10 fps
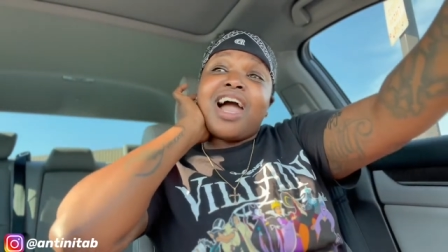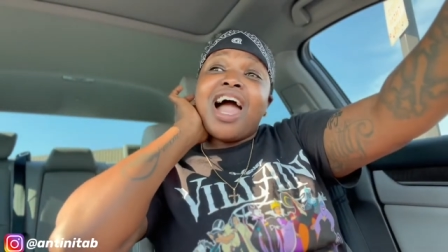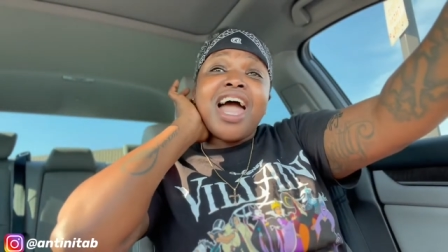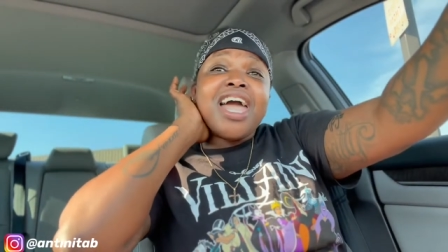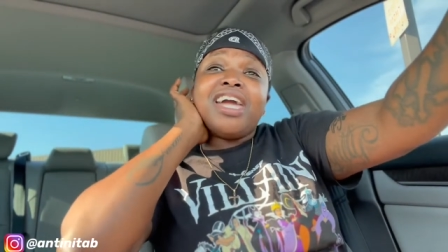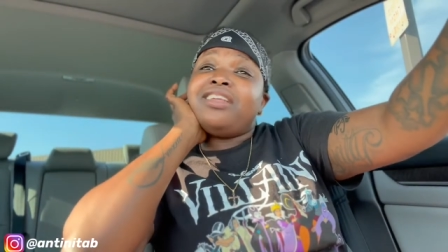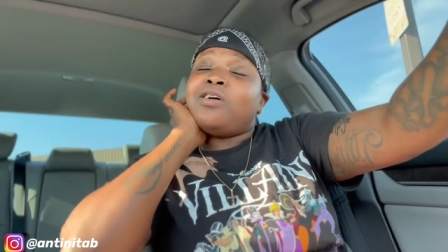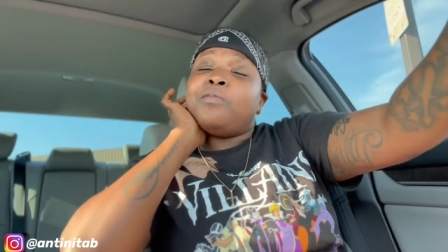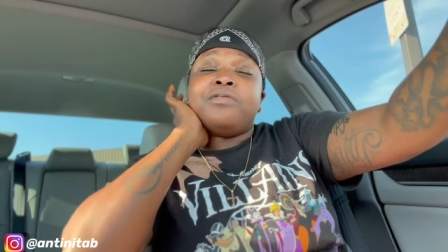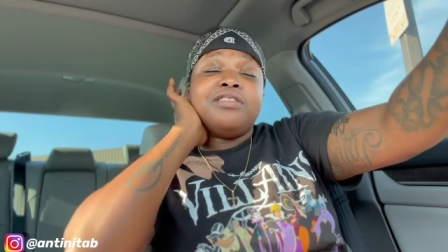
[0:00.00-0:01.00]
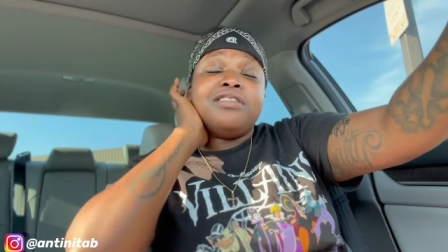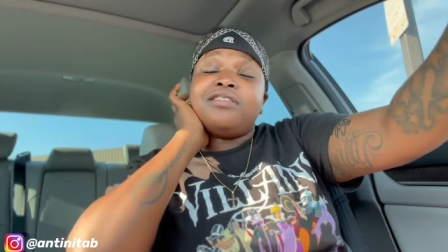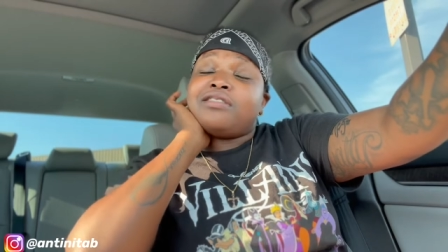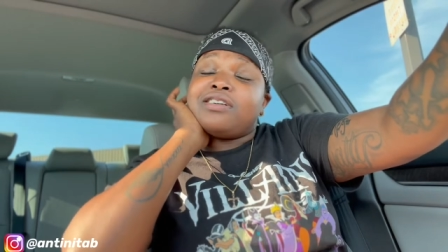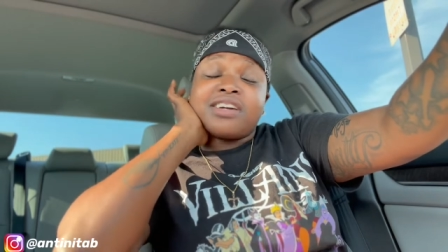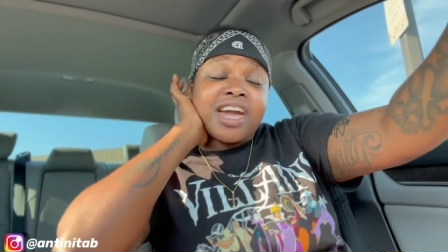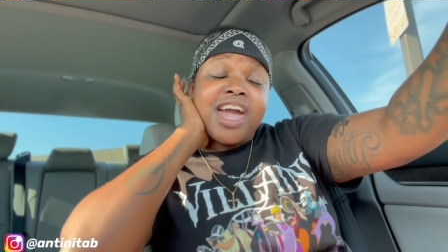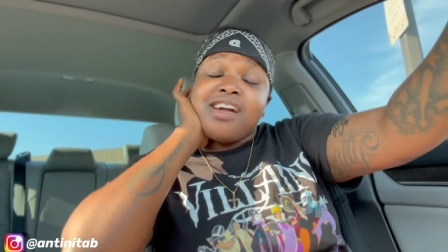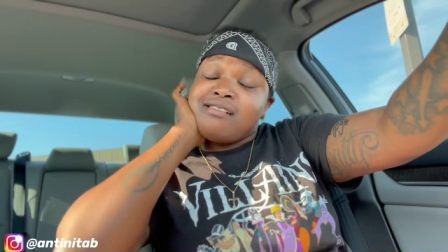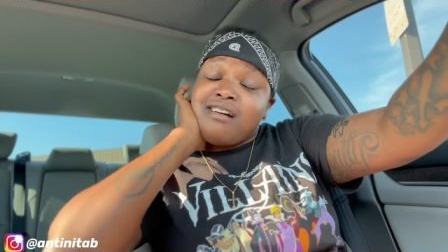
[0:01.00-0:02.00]
I ain't no political
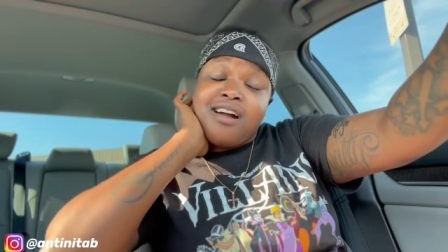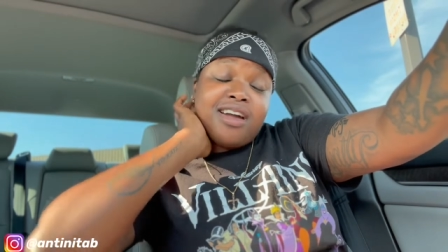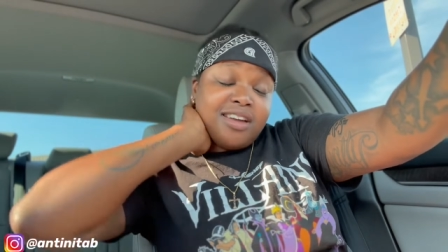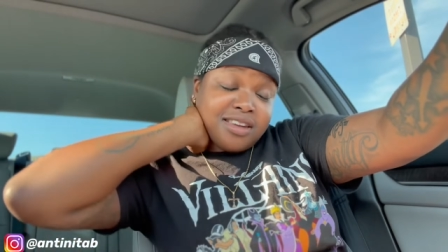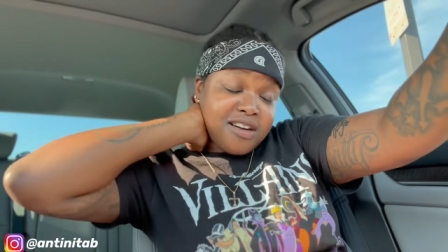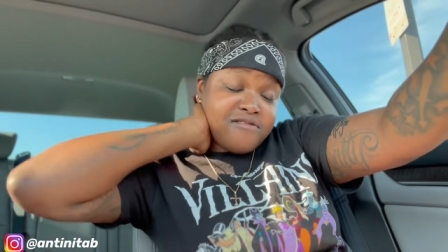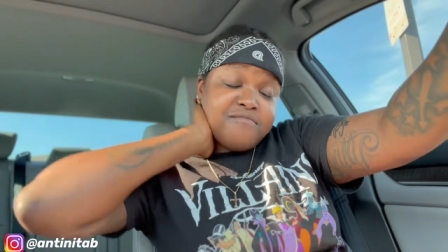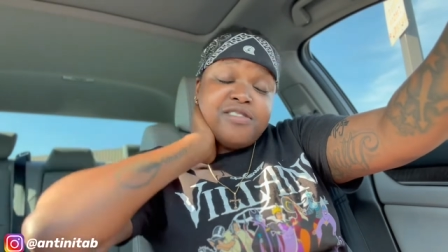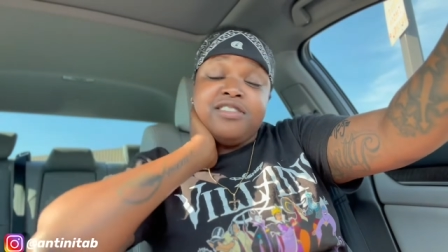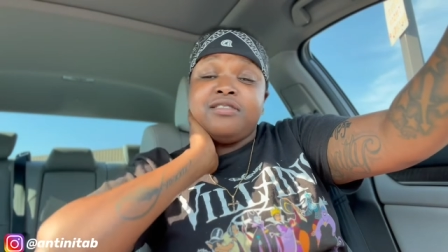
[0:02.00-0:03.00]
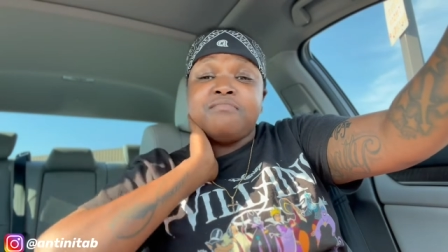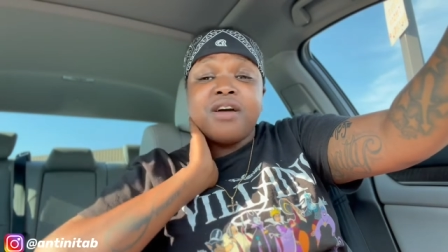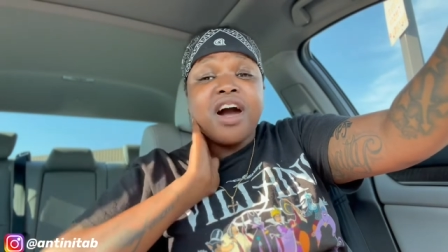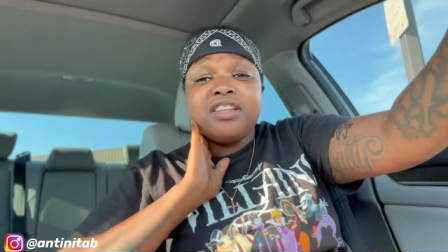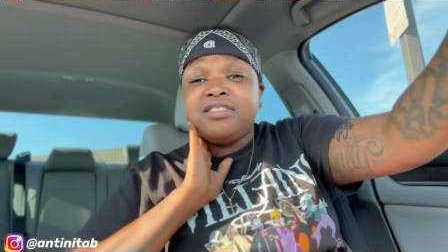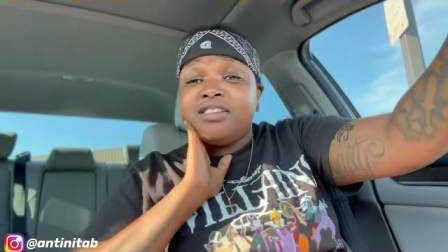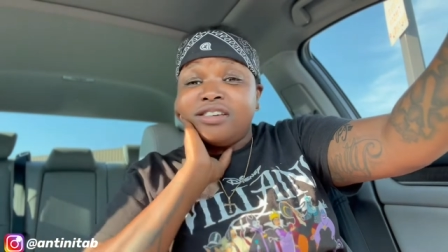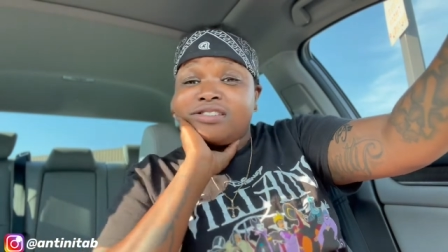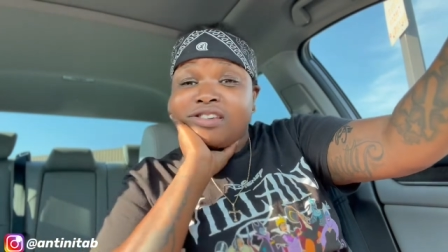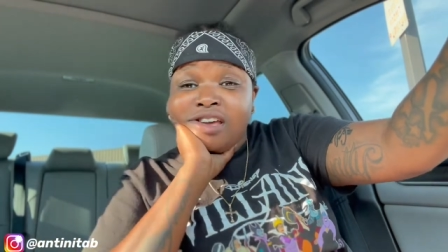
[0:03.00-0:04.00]
cat. I ain't never been in
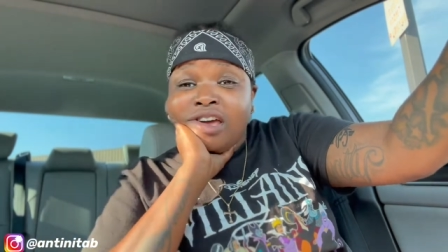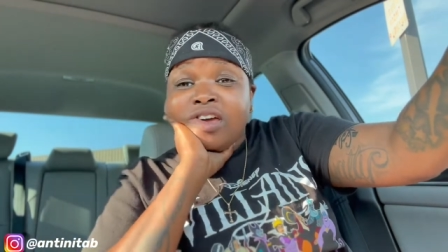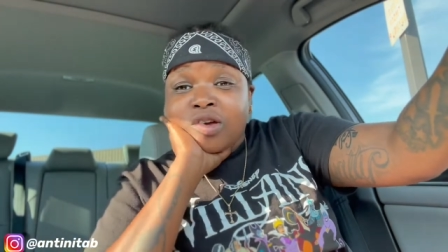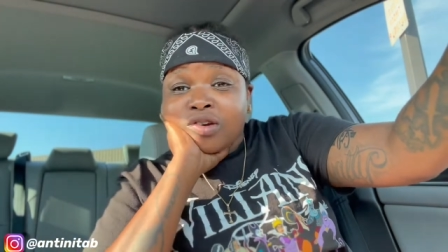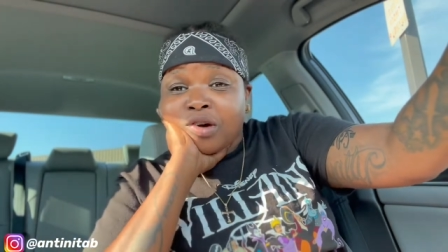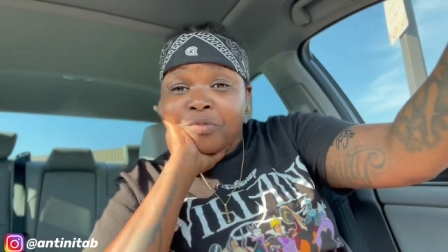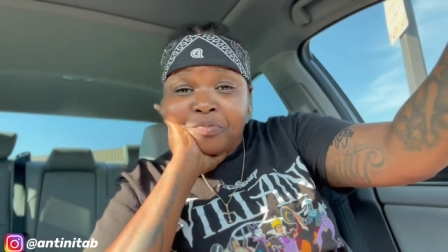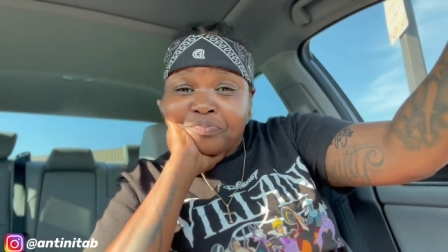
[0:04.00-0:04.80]
politics, you know.